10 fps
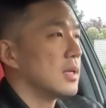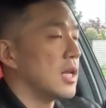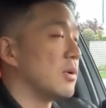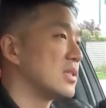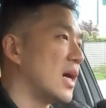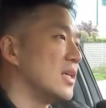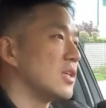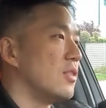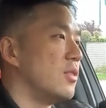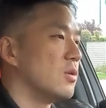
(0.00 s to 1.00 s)
Anyways,
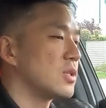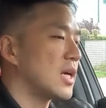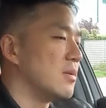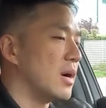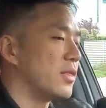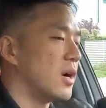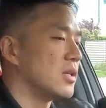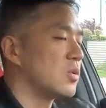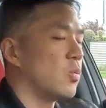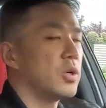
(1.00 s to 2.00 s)
guys, those are kind of my
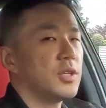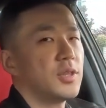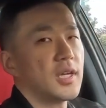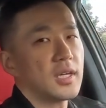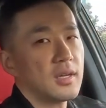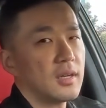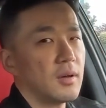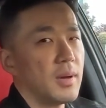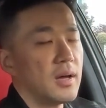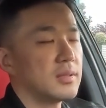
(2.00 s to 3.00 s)
thoughts. What do you think
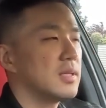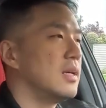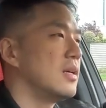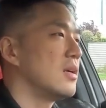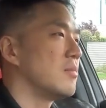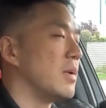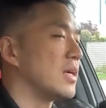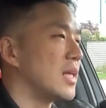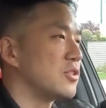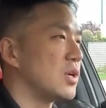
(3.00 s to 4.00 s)
about
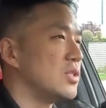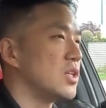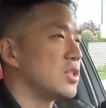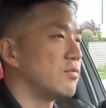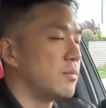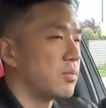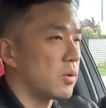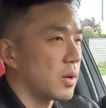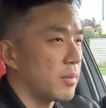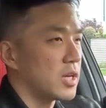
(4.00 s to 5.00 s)
making that transition from
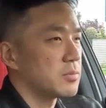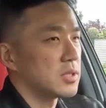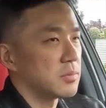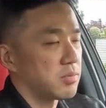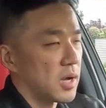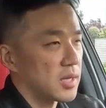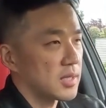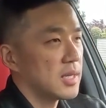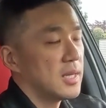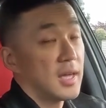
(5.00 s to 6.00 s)
program management to
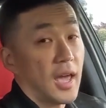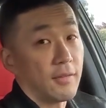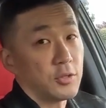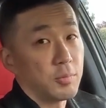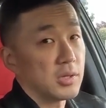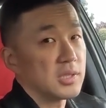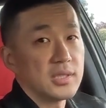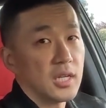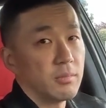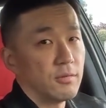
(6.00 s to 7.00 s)
product? Have you
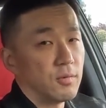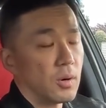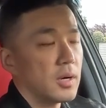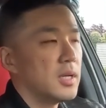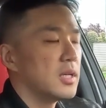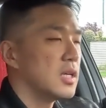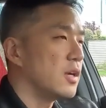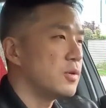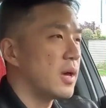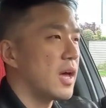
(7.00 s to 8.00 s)
personally done it before?
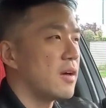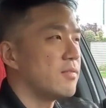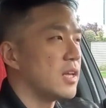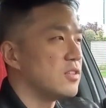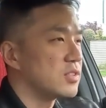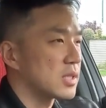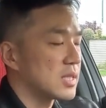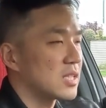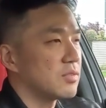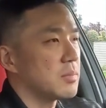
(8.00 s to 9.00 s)
If you have and you've
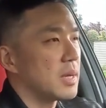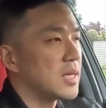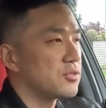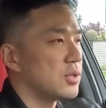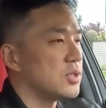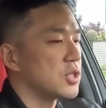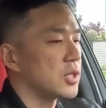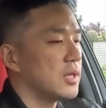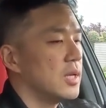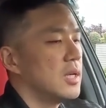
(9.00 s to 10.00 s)
successfully made that
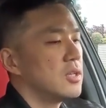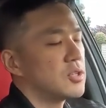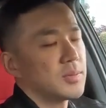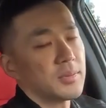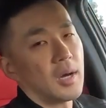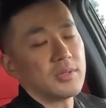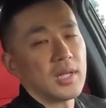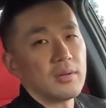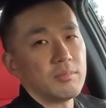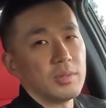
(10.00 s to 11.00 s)
transition, drop some comments
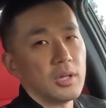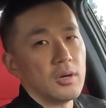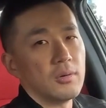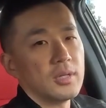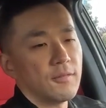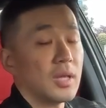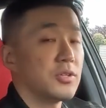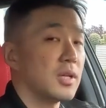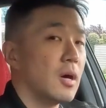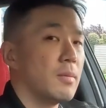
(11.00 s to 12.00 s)
down below so that
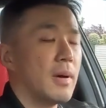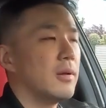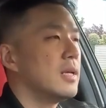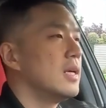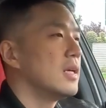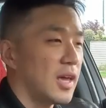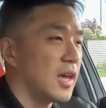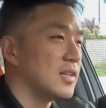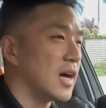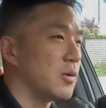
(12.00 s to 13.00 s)
you can help them out.
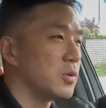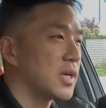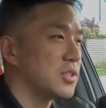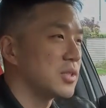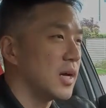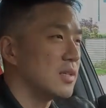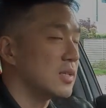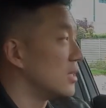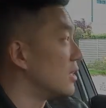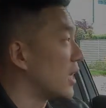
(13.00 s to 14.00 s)
And I will catch you
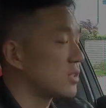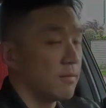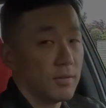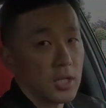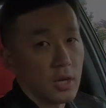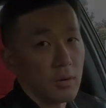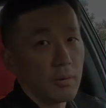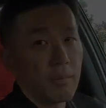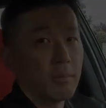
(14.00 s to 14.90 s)
guys in the next video.